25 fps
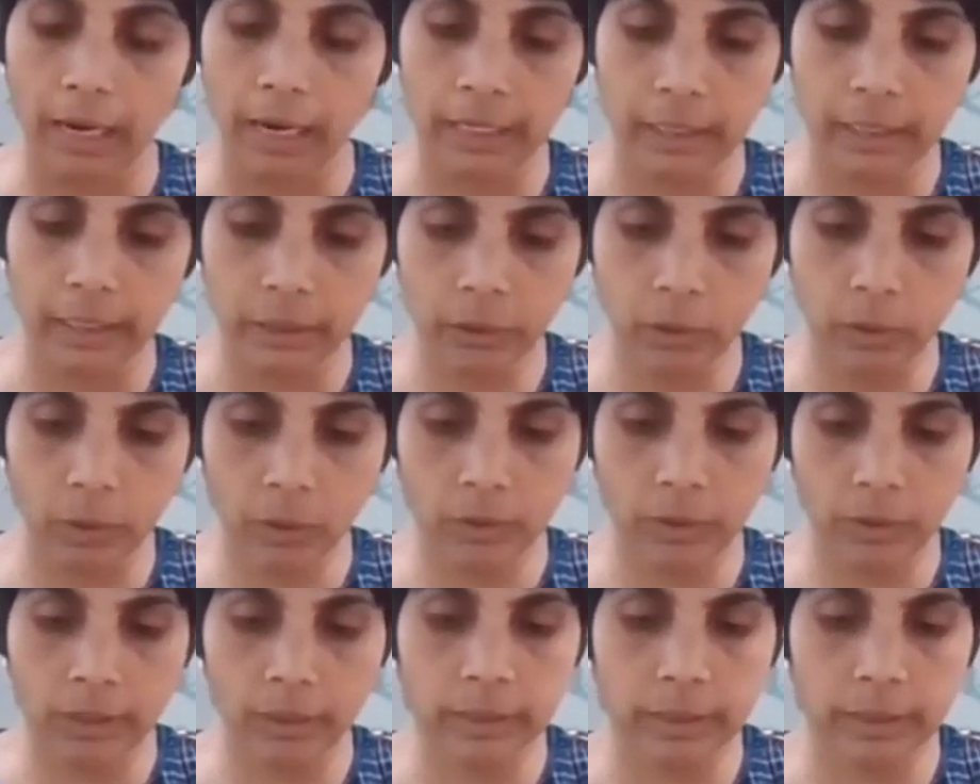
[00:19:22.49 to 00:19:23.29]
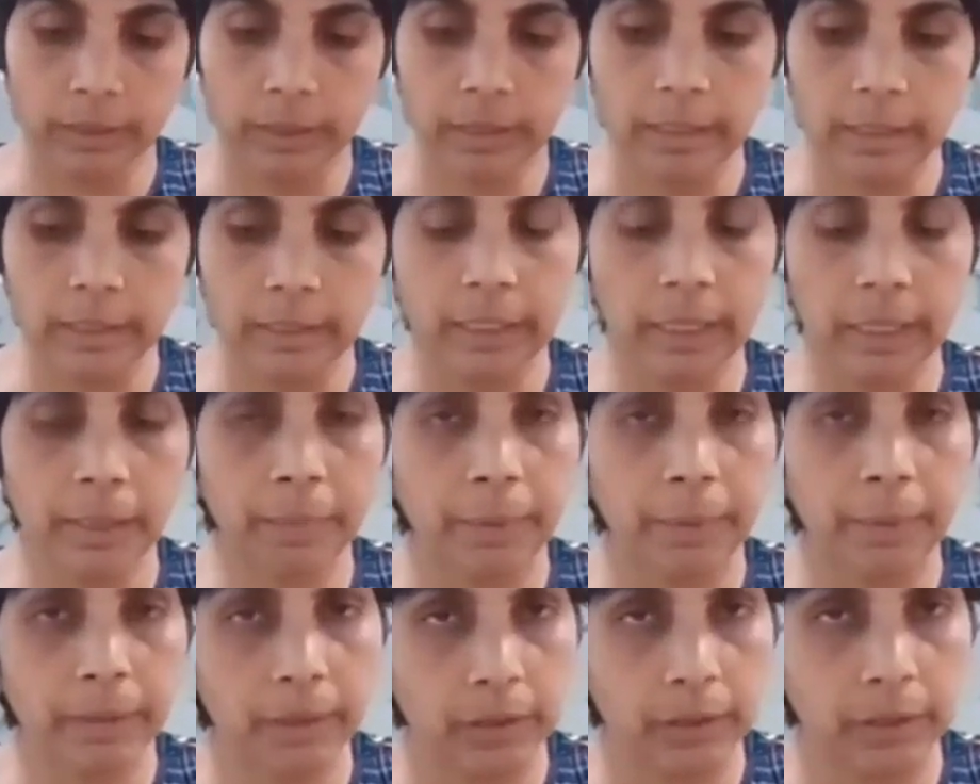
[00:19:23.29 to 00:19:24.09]
I'll go a little
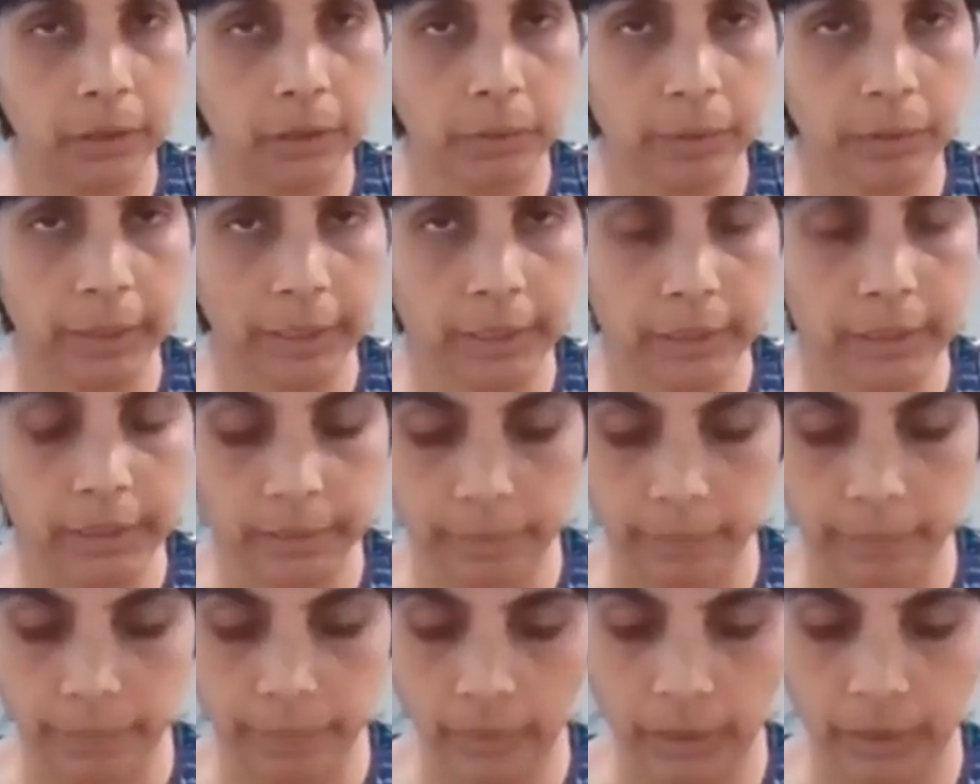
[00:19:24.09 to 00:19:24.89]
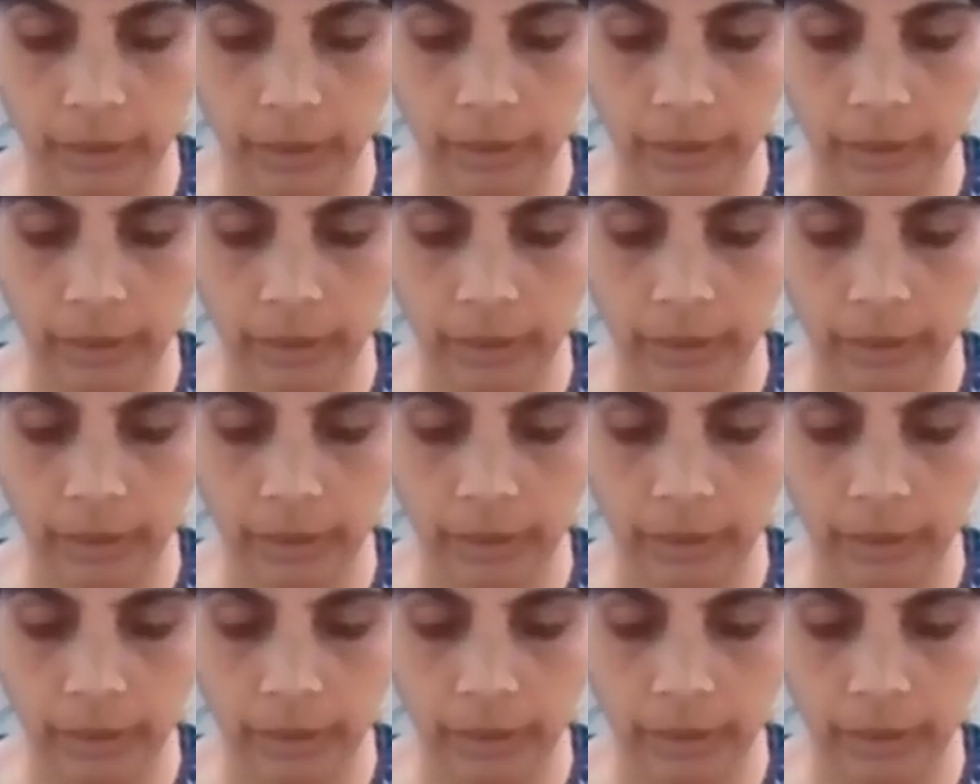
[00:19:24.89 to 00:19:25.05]
deeper into it,